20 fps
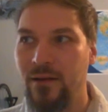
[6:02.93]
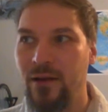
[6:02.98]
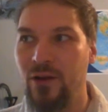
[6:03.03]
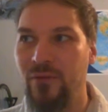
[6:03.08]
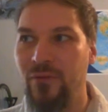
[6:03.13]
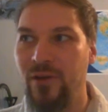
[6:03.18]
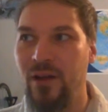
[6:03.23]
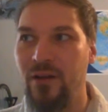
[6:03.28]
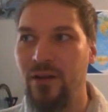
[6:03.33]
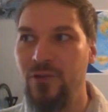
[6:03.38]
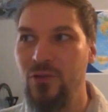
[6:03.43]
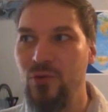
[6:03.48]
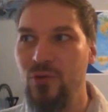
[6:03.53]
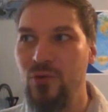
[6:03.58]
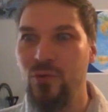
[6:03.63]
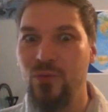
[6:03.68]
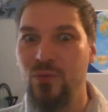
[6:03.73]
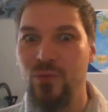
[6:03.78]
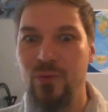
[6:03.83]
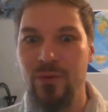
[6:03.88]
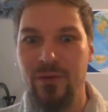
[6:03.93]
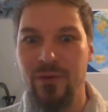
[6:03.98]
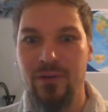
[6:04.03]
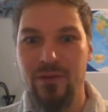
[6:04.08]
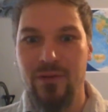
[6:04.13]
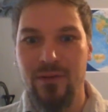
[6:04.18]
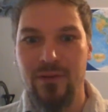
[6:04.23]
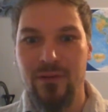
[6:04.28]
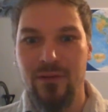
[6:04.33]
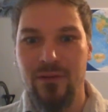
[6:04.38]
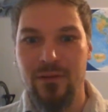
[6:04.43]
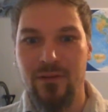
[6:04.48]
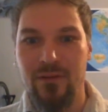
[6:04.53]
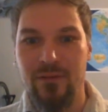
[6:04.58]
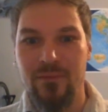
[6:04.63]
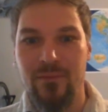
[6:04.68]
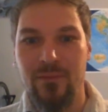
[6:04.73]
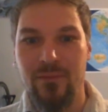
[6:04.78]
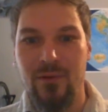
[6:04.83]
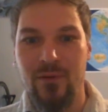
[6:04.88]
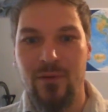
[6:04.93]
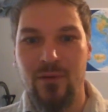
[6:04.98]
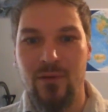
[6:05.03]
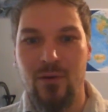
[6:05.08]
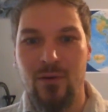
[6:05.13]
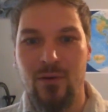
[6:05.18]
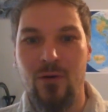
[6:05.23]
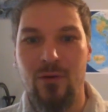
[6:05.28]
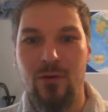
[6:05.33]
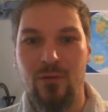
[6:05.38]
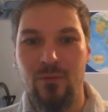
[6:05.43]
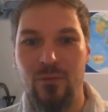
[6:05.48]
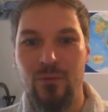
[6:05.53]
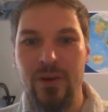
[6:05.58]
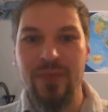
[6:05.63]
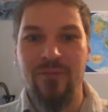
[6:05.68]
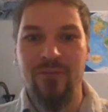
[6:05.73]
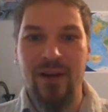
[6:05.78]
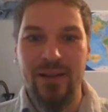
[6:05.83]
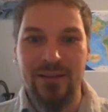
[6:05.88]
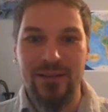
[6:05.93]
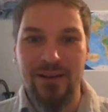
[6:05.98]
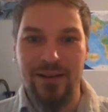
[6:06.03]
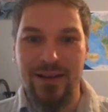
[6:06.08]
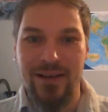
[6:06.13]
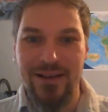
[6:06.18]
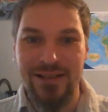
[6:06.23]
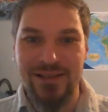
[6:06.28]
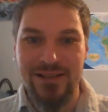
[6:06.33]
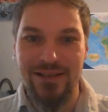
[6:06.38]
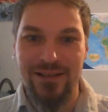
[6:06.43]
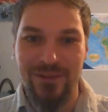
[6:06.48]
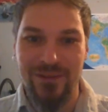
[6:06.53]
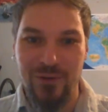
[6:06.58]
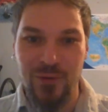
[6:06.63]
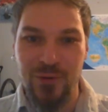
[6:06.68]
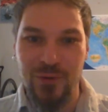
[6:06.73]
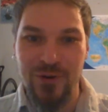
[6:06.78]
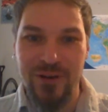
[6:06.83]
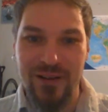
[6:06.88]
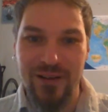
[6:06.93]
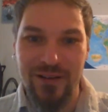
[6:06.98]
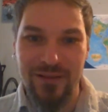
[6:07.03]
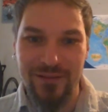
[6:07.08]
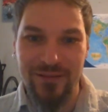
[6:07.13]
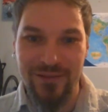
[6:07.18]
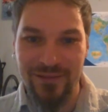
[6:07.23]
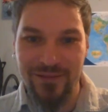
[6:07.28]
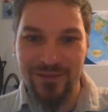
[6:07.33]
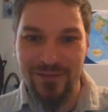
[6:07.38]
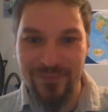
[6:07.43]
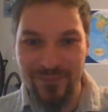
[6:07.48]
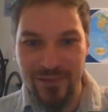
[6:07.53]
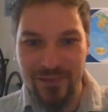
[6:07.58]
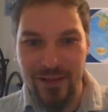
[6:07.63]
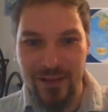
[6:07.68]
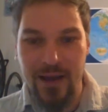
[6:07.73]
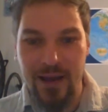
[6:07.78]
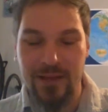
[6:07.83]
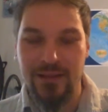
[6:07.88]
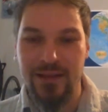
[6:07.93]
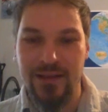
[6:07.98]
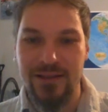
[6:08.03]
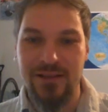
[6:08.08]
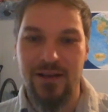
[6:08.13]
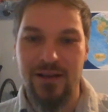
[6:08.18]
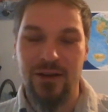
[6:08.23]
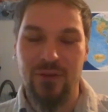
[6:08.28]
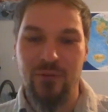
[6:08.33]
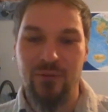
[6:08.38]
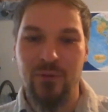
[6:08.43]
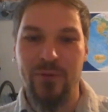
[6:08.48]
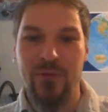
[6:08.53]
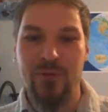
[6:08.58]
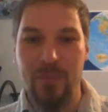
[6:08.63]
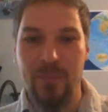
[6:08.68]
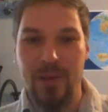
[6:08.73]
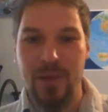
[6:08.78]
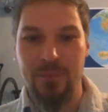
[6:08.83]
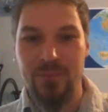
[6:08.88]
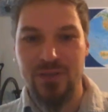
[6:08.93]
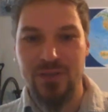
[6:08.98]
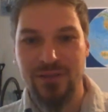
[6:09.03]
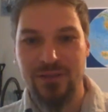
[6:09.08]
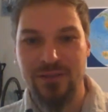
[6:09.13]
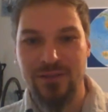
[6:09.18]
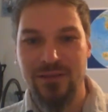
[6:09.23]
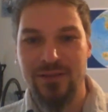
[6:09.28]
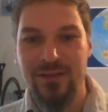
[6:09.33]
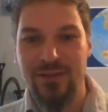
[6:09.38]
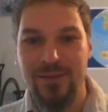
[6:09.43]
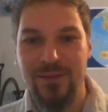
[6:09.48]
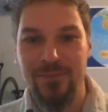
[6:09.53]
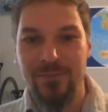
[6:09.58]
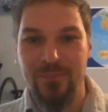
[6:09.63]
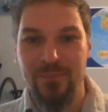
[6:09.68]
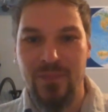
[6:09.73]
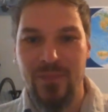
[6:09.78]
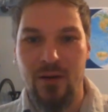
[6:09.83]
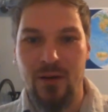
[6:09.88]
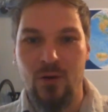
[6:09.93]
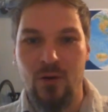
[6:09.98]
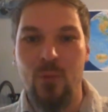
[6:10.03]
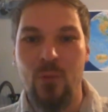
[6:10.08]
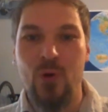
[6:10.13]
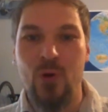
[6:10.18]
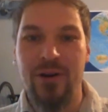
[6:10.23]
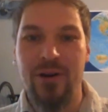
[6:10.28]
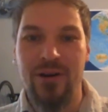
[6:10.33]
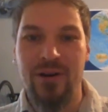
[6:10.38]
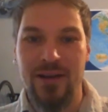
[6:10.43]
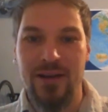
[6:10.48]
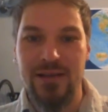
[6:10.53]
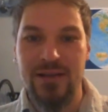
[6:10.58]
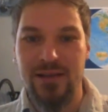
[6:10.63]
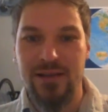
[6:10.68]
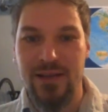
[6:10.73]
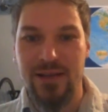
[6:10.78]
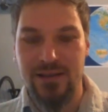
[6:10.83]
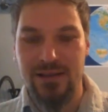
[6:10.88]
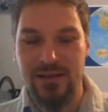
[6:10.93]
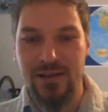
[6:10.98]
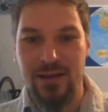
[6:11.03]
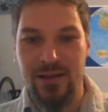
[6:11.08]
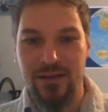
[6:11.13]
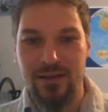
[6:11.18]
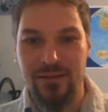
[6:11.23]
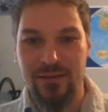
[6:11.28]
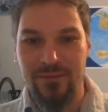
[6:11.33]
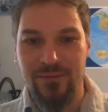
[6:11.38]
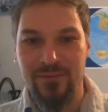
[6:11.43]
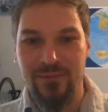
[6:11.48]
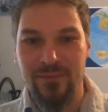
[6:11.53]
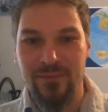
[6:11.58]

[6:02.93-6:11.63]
kind of a new or revitalized look at these kind of river maps, or modernized, let's say.